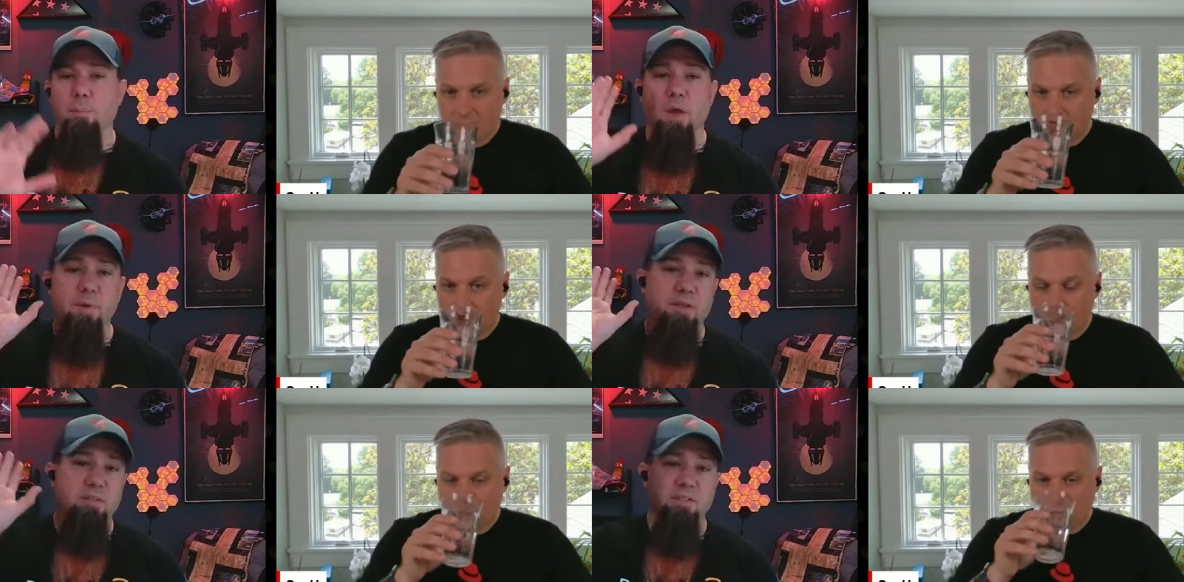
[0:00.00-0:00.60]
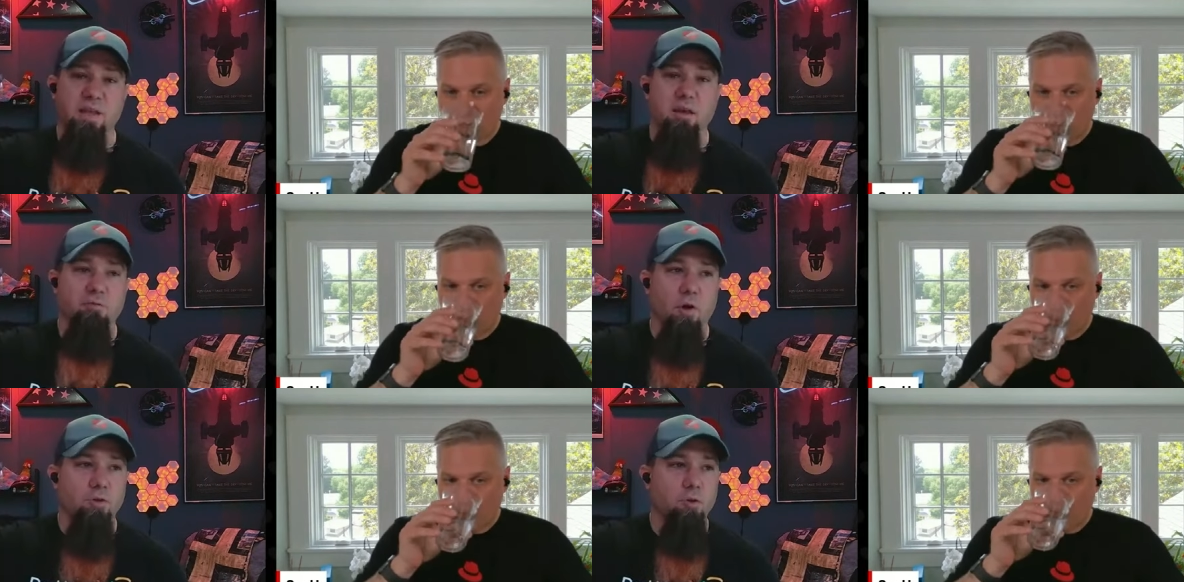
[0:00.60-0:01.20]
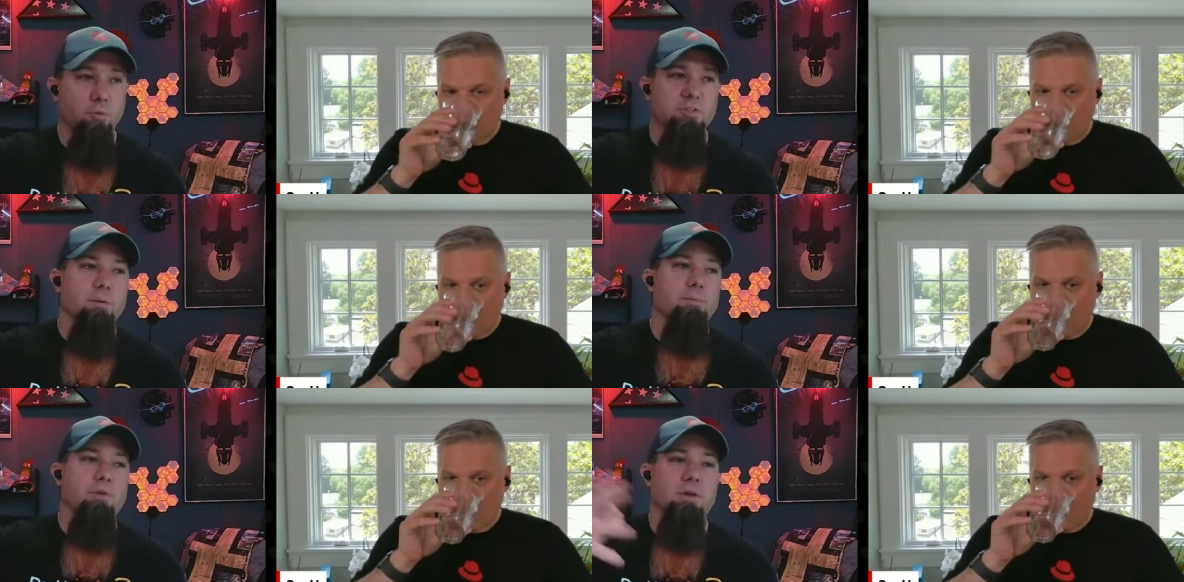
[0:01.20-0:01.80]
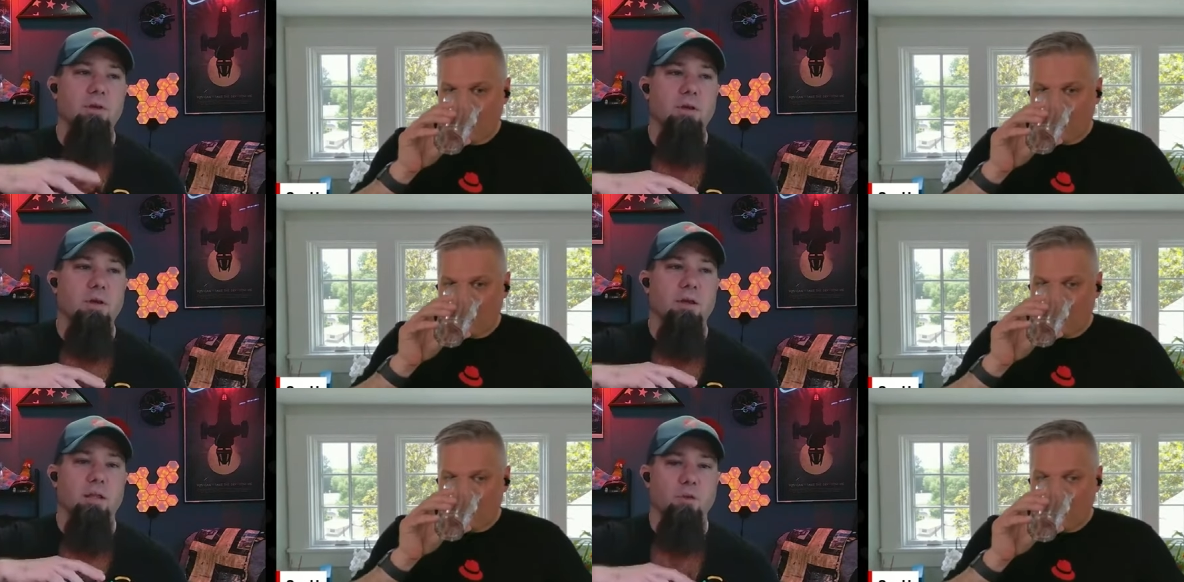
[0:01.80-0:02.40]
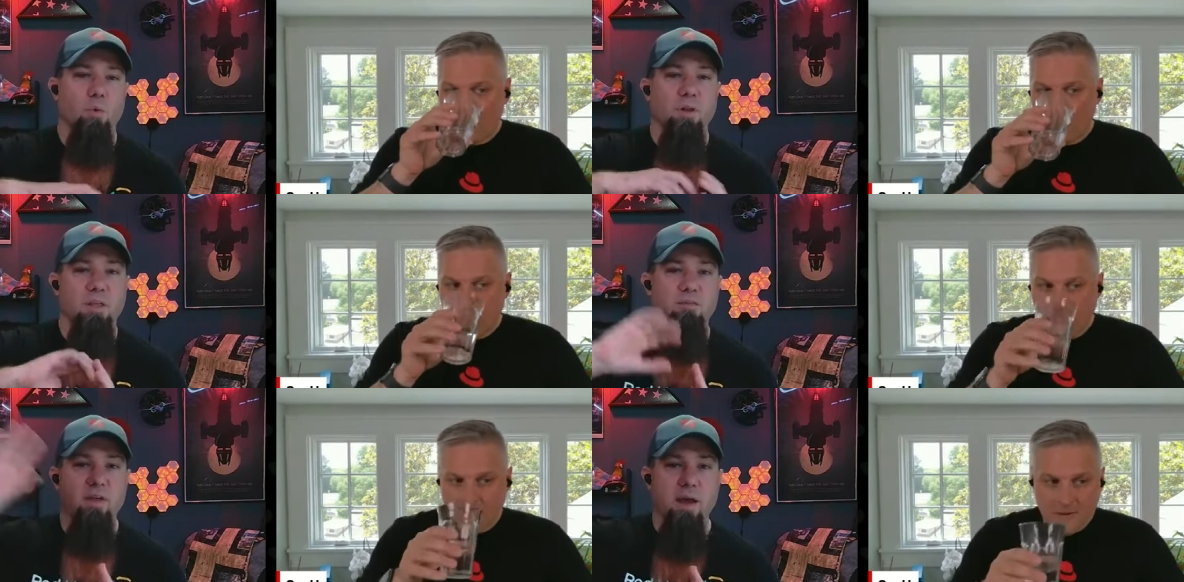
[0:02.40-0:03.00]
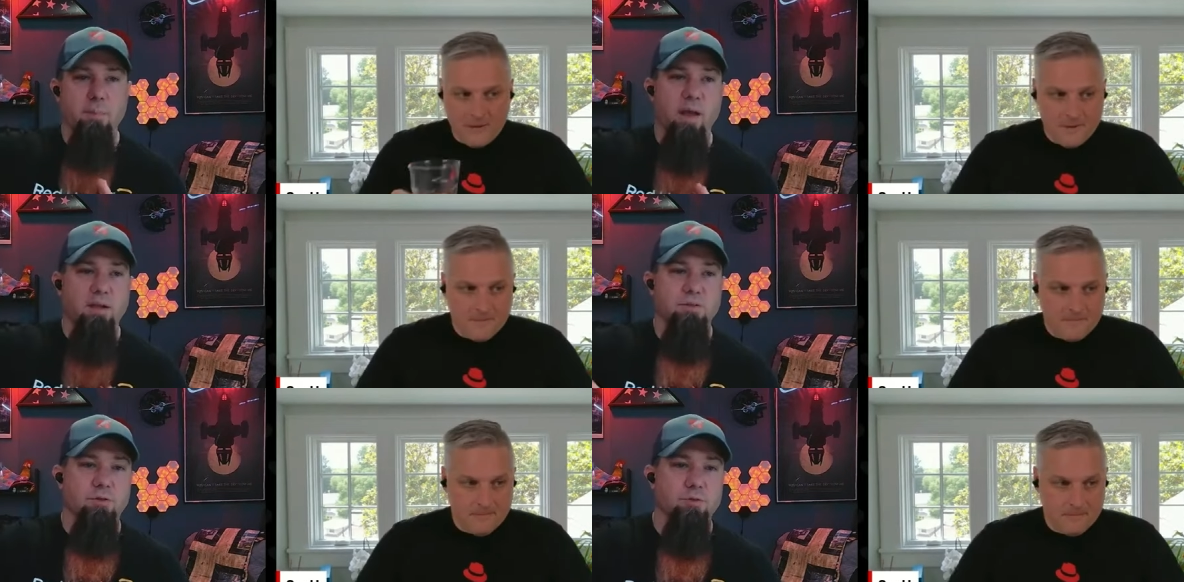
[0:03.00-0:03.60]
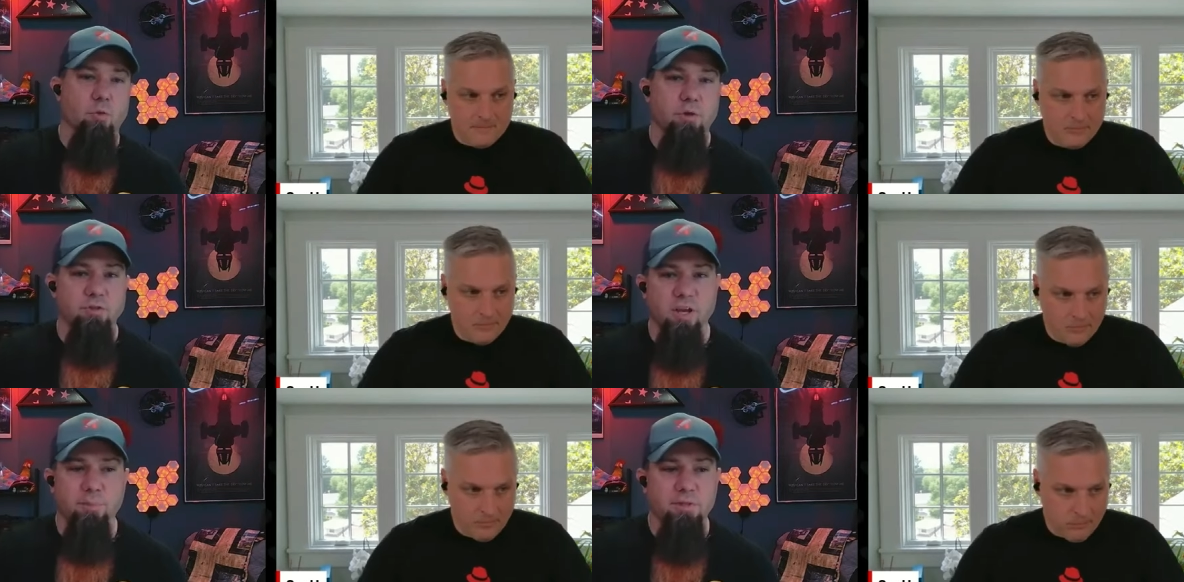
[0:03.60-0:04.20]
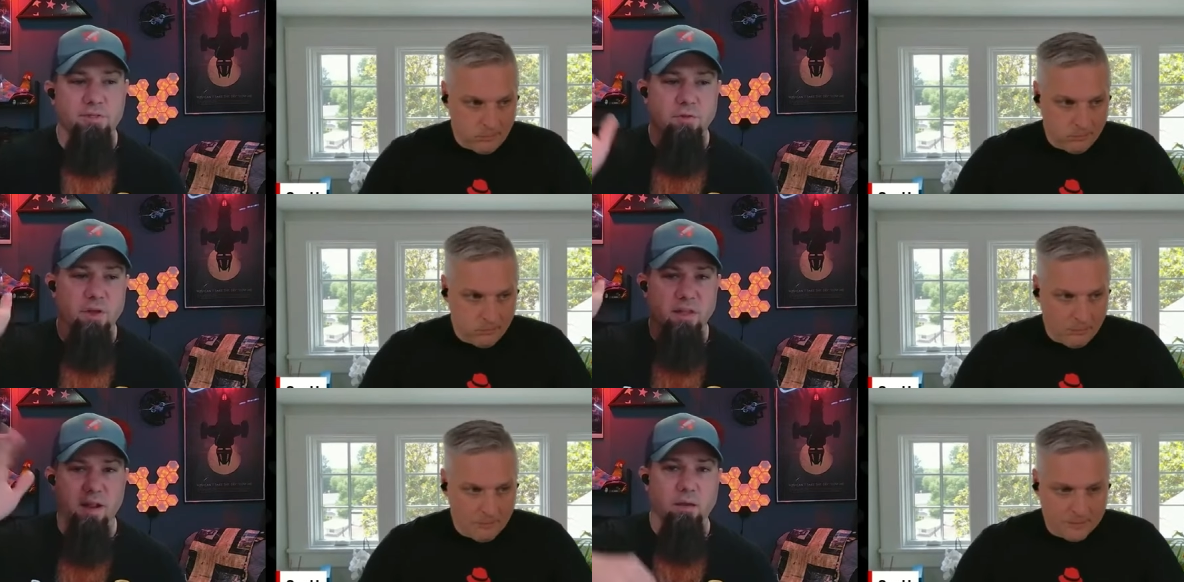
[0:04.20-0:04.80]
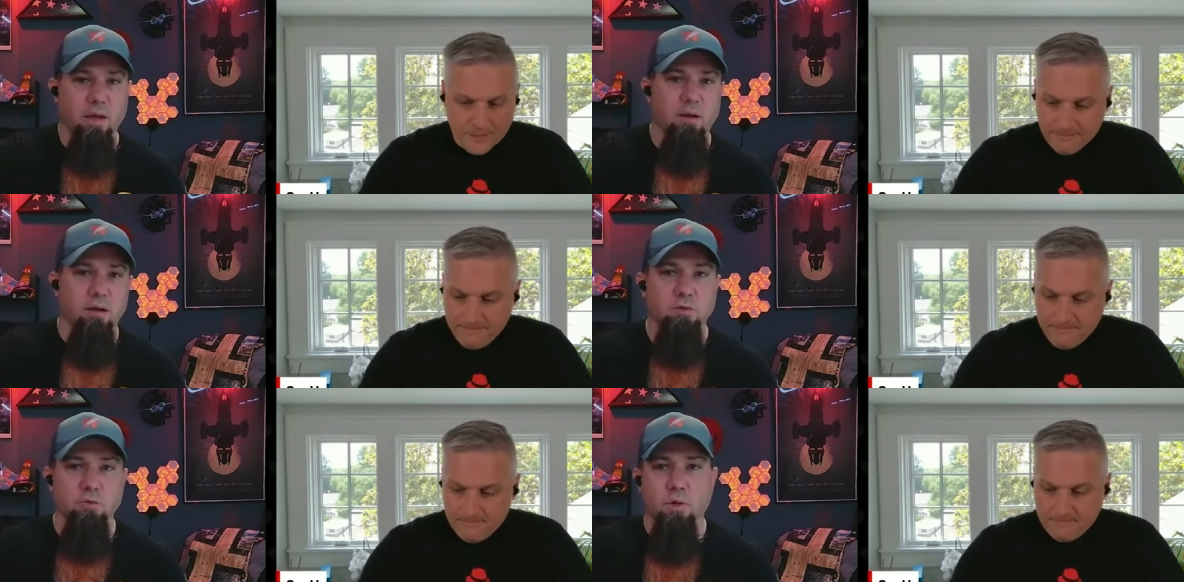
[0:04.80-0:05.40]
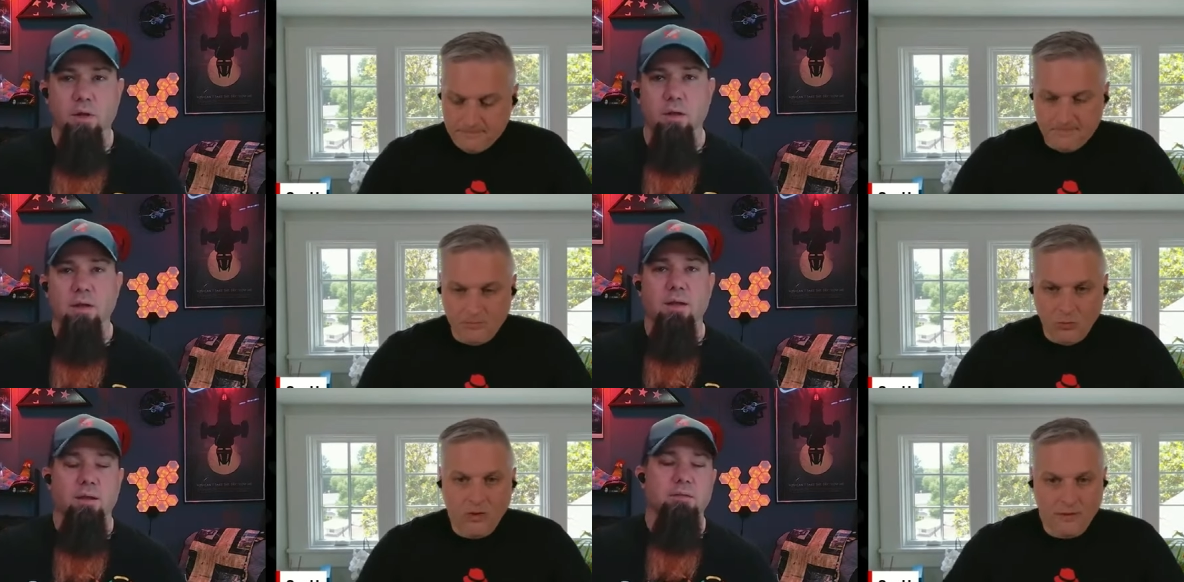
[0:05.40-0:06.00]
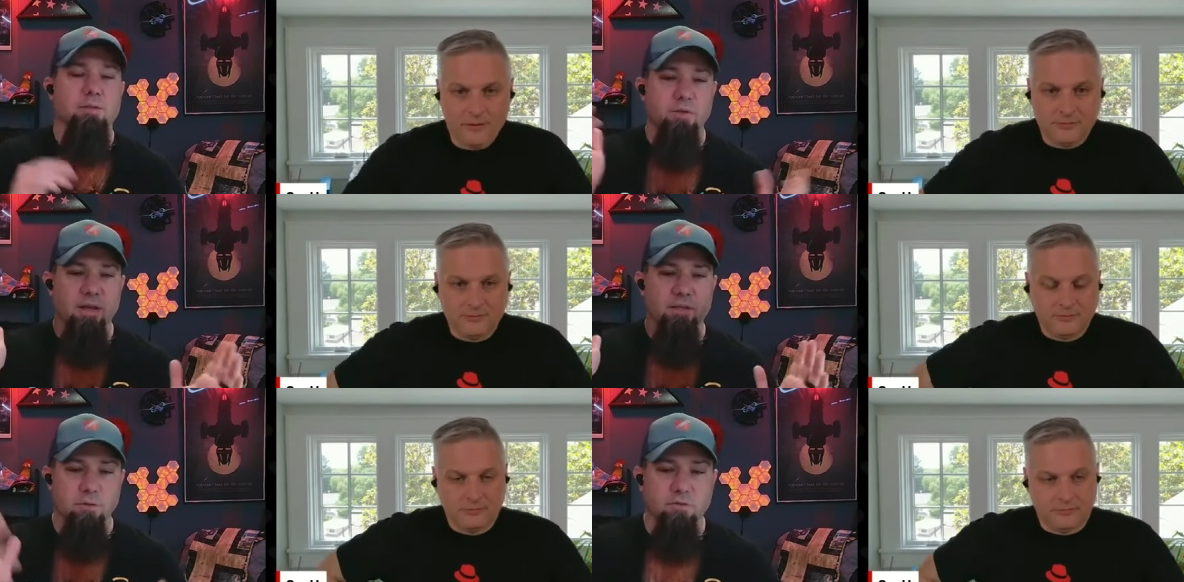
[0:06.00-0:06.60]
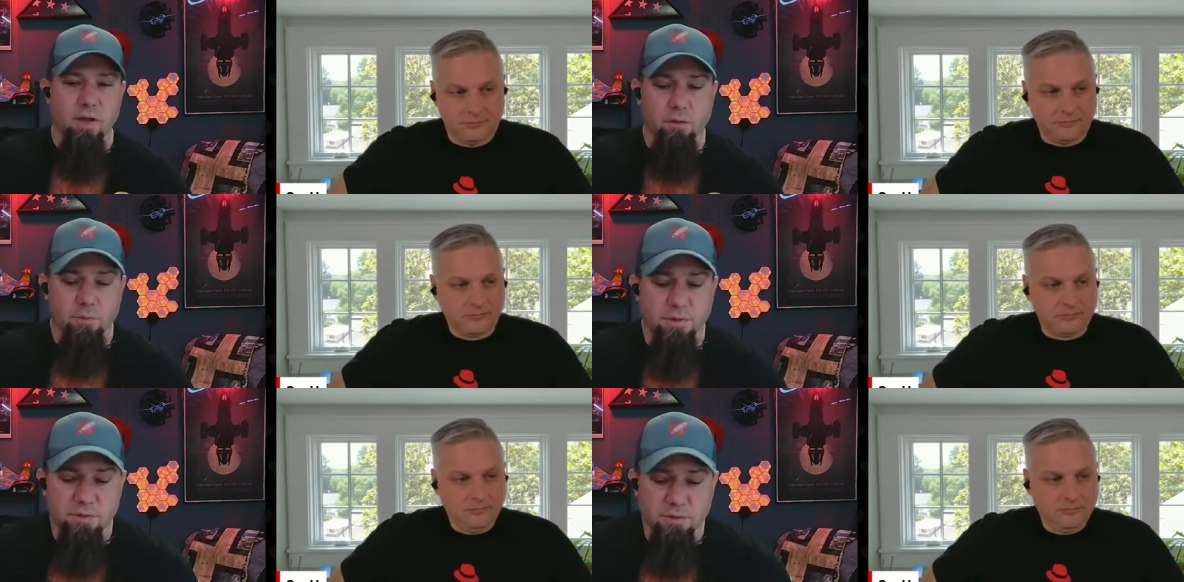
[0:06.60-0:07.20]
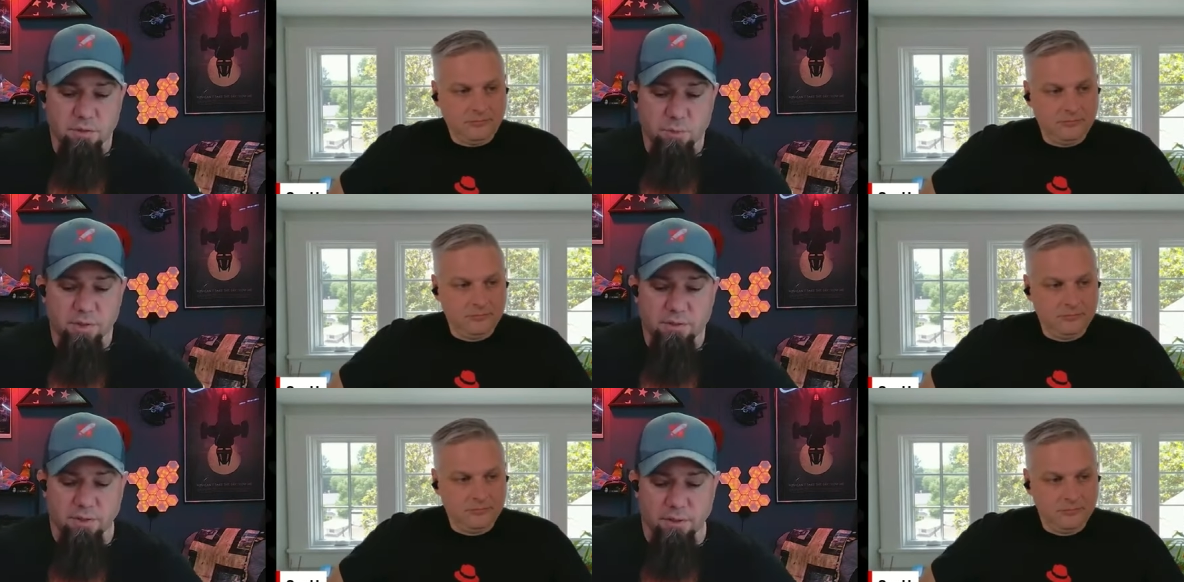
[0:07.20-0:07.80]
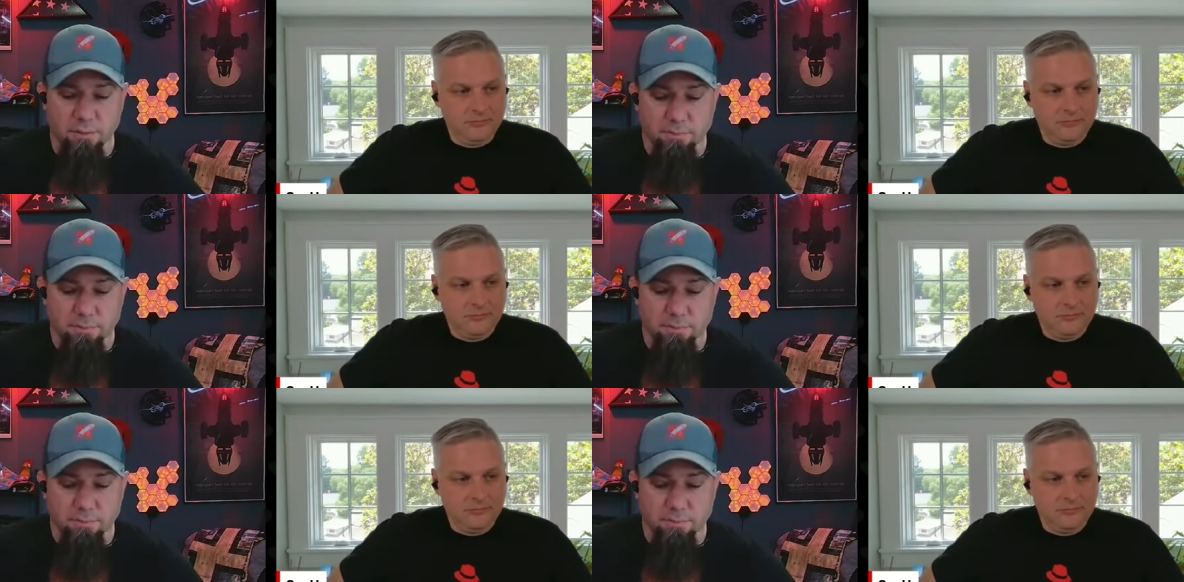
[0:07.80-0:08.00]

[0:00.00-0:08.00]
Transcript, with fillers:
Speaker 1: Maybe it's a SAN volume or something and you want to give that back to your storage admin so they can allocate it elsewhere. So yes, there's valid reasons, but uh,